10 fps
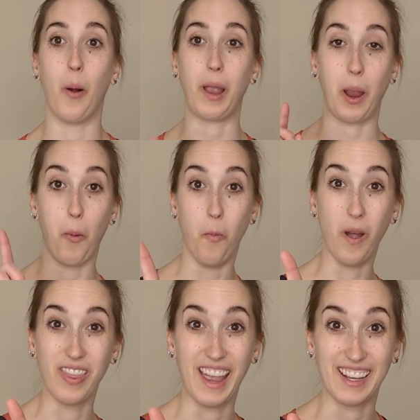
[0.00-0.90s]
Okay,
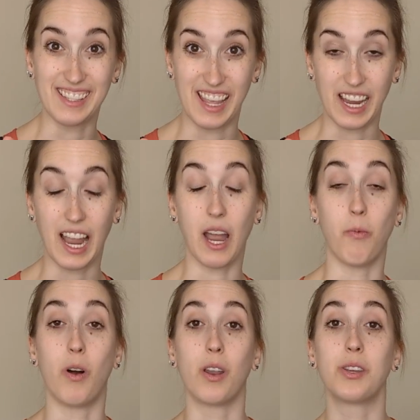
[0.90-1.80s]
one last thing. I
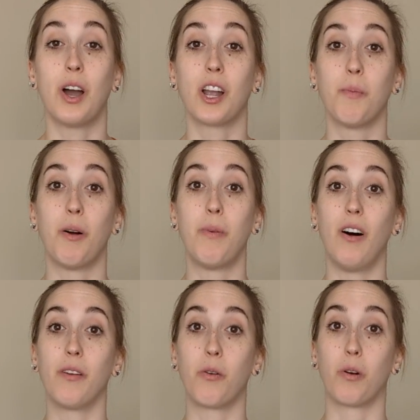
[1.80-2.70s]
want to talk about
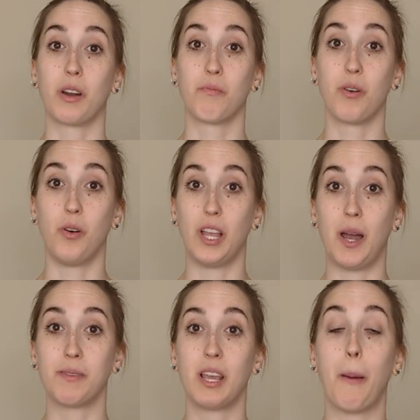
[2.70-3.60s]
pelvic organ
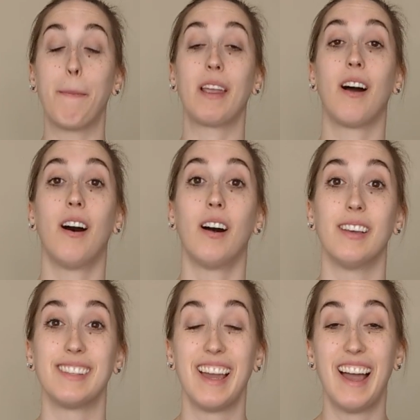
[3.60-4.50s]
prolapse,
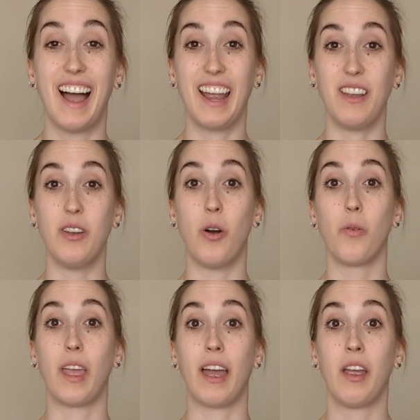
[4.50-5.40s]
because I
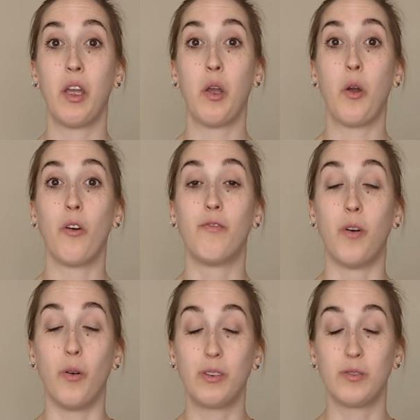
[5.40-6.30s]
know that
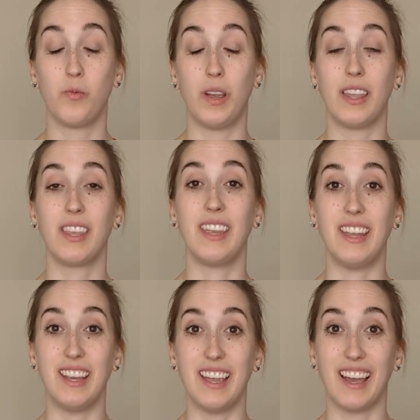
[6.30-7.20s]
folks with
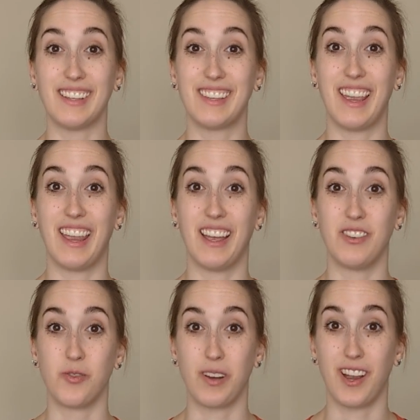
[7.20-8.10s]
EDS
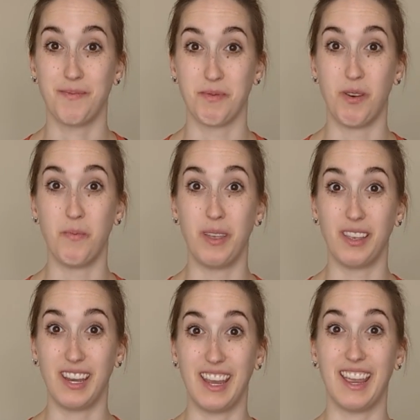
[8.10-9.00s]
and joint
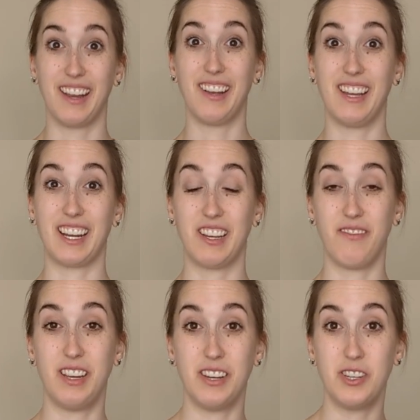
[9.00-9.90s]
hypermobility and
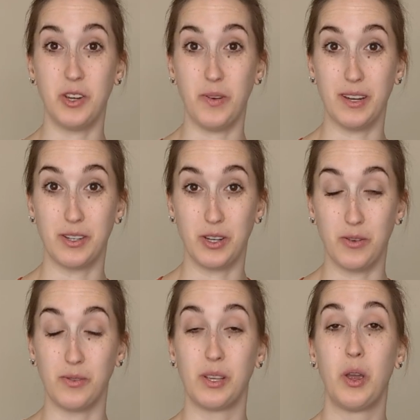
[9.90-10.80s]
connective tissue
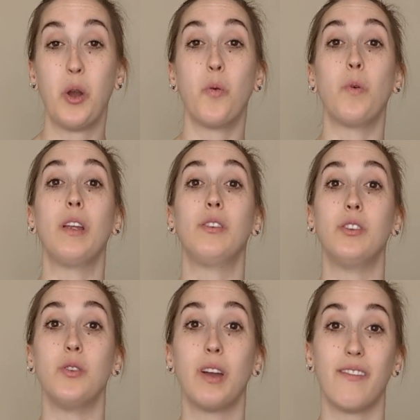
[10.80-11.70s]
issues, we
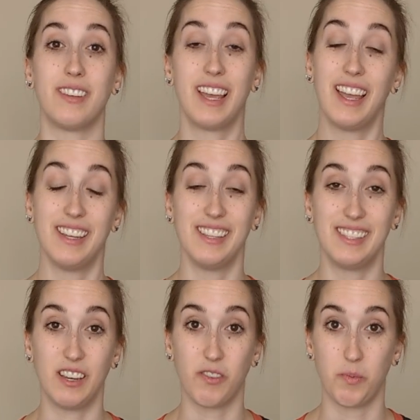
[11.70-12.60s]
do have a
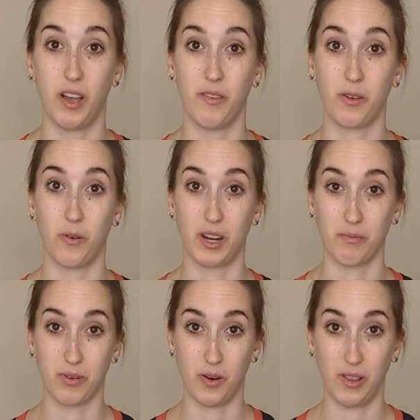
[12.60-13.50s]
tendency for pelvic
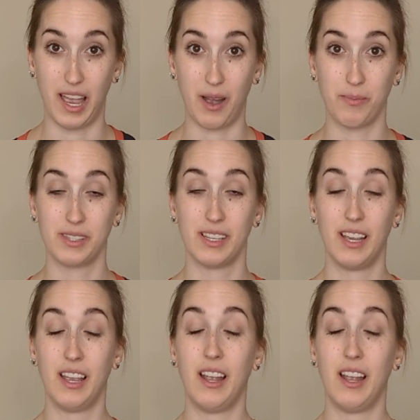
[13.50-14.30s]
organ prolapse.